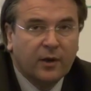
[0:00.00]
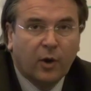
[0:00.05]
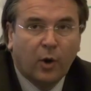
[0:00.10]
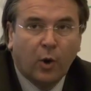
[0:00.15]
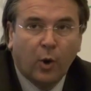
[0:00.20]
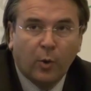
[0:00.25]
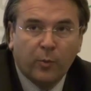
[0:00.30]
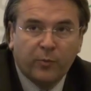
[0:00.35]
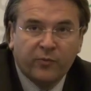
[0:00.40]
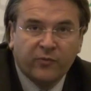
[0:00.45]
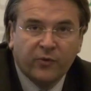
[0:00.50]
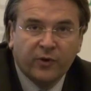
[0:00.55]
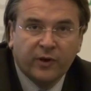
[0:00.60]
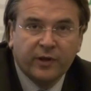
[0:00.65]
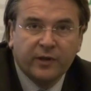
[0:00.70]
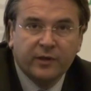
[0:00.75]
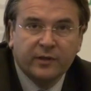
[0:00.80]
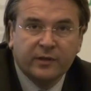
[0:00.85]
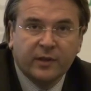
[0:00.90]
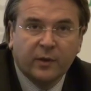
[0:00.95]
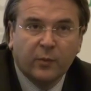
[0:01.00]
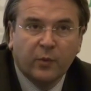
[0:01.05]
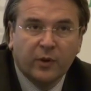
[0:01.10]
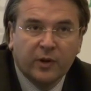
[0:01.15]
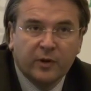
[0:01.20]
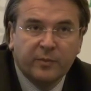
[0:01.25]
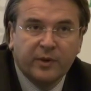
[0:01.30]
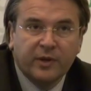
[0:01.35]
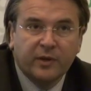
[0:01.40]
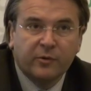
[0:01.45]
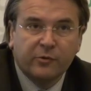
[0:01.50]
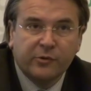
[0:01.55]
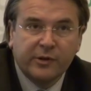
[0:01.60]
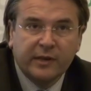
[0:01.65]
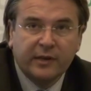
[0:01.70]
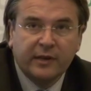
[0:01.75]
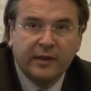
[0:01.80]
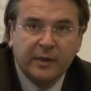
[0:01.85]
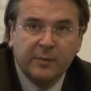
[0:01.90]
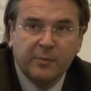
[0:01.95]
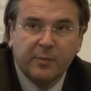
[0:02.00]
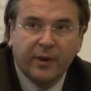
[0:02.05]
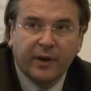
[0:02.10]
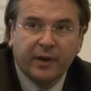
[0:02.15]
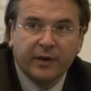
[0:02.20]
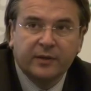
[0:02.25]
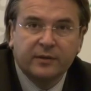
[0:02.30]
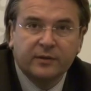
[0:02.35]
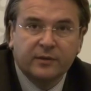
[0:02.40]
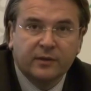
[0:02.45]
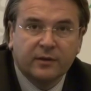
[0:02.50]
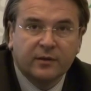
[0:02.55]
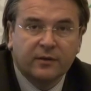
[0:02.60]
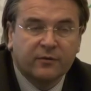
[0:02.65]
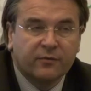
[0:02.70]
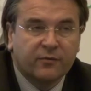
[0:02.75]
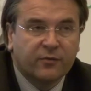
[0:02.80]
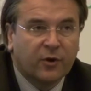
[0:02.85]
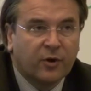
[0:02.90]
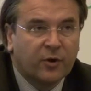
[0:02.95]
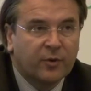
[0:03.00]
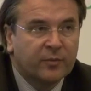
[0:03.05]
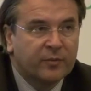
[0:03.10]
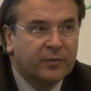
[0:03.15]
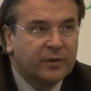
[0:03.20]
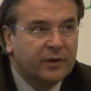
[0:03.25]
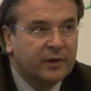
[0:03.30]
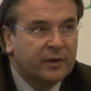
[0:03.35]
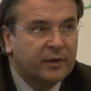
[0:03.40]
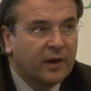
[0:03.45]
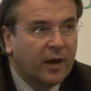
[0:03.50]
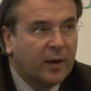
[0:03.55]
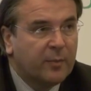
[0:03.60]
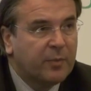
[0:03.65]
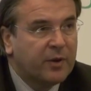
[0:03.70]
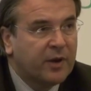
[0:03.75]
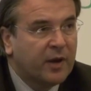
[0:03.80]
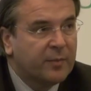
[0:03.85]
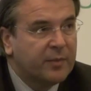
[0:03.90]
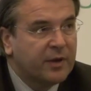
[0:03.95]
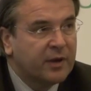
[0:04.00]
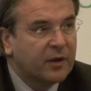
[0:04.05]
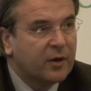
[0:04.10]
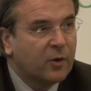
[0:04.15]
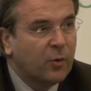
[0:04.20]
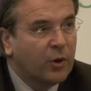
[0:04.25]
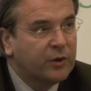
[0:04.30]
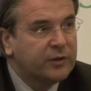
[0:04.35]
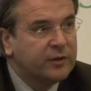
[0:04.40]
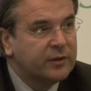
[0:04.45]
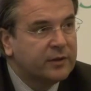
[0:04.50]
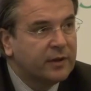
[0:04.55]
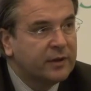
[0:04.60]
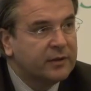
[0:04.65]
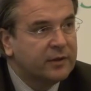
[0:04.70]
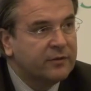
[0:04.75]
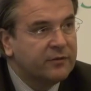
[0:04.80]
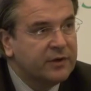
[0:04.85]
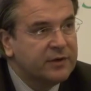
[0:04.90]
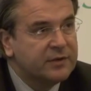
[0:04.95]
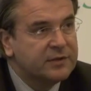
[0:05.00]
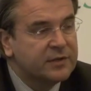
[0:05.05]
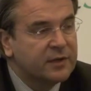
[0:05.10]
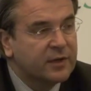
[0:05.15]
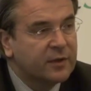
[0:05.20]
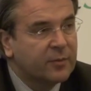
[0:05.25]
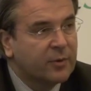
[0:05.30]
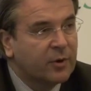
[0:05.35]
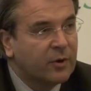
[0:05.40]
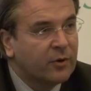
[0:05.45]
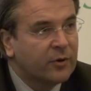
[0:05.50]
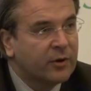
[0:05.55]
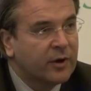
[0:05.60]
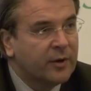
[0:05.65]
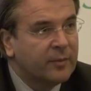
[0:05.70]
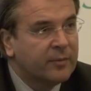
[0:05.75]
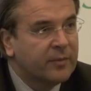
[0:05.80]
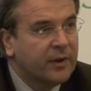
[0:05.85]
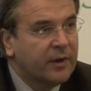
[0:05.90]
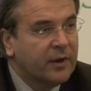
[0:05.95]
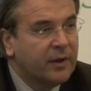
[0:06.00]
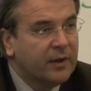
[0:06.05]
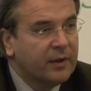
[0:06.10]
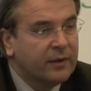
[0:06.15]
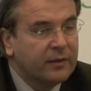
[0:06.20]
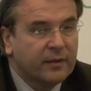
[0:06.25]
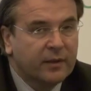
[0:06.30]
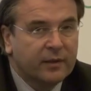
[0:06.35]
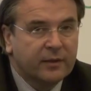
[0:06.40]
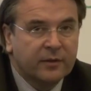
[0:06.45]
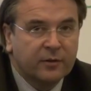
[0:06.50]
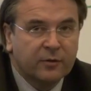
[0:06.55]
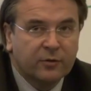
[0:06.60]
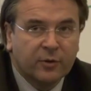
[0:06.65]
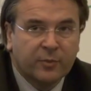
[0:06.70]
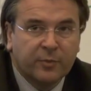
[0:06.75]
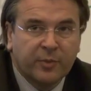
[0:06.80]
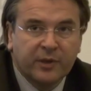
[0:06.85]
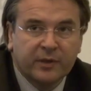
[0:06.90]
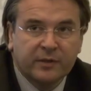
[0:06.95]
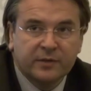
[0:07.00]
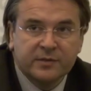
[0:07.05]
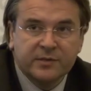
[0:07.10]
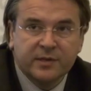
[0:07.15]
Hopefully, there will be a real impact uh, from the upcoming quantitative easing program that the European